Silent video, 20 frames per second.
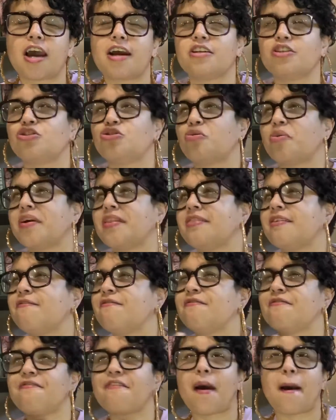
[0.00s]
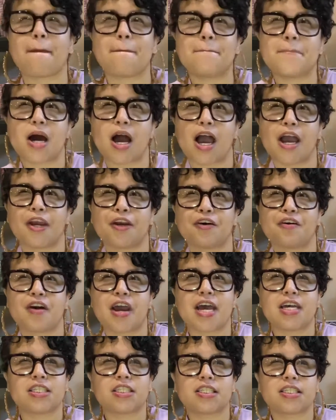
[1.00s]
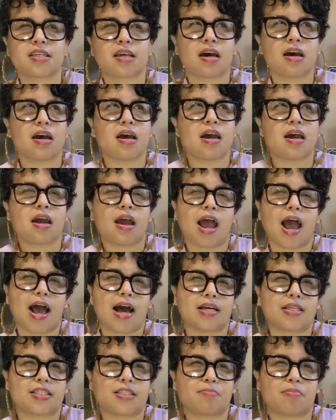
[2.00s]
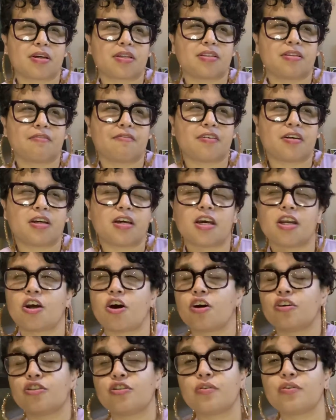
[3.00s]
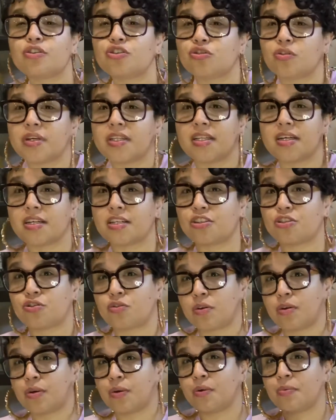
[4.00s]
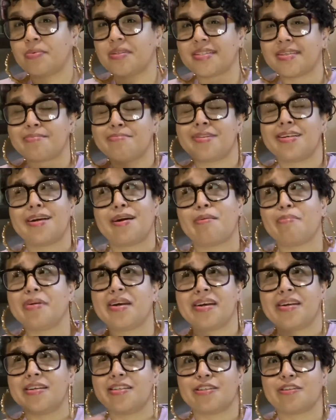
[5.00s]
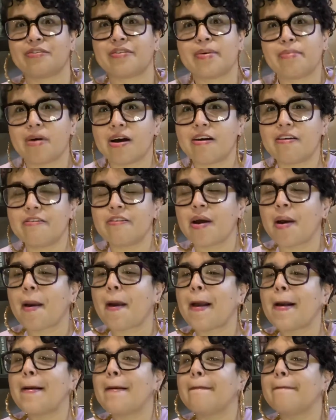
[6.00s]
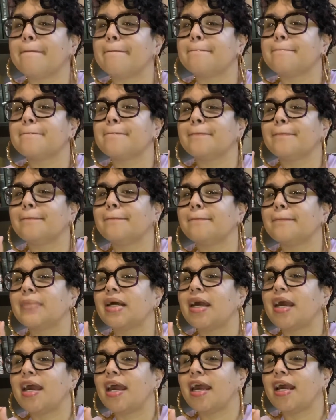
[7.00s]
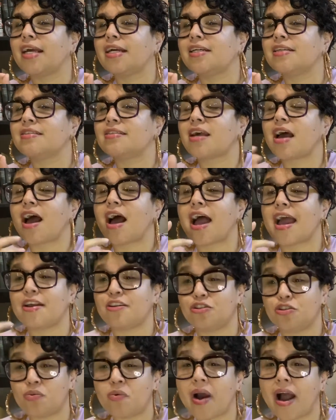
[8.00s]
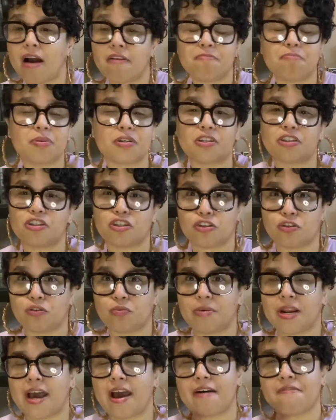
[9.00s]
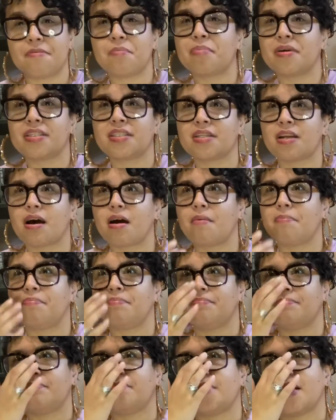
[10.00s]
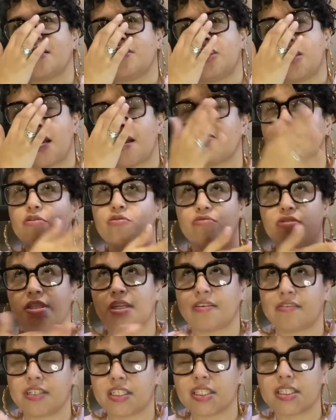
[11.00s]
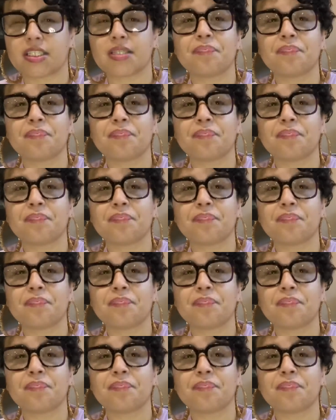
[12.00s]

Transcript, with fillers: I enjoyed the vampire-esque aspect of it. And I also enjoyed the historical because I'm like a big history buff. And I do have book two, but I haven't picked it up. Actually, I have the whole series.